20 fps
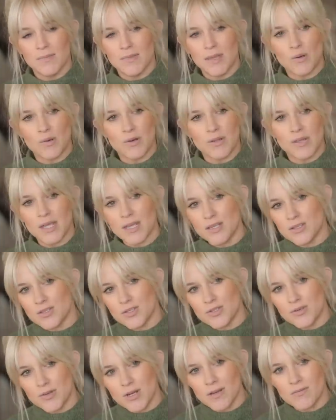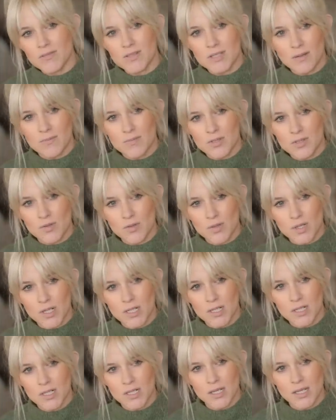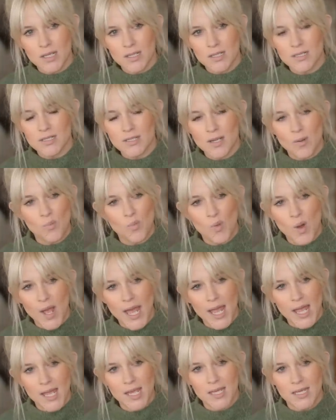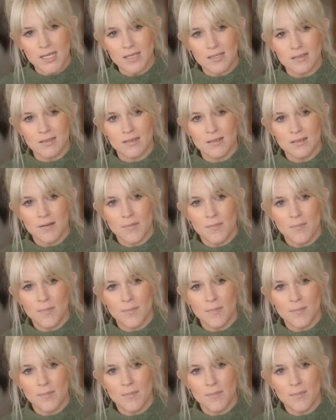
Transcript: they were in the industry of some sort in some way and